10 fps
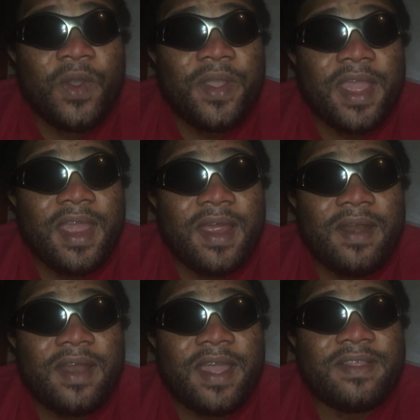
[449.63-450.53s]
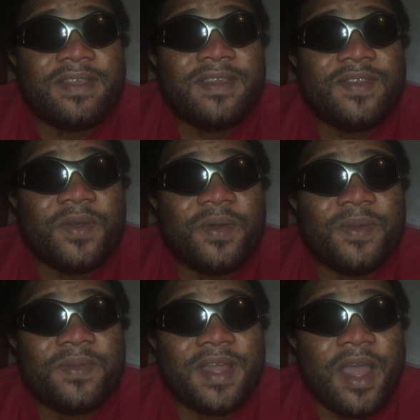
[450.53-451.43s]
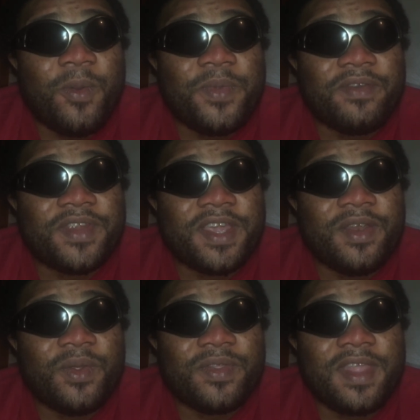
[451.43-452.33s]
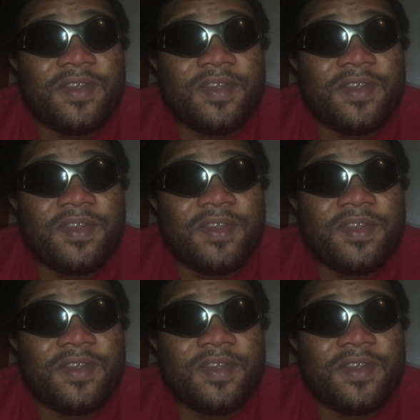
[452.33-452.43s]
Okay, all right. So I hope you have taken note.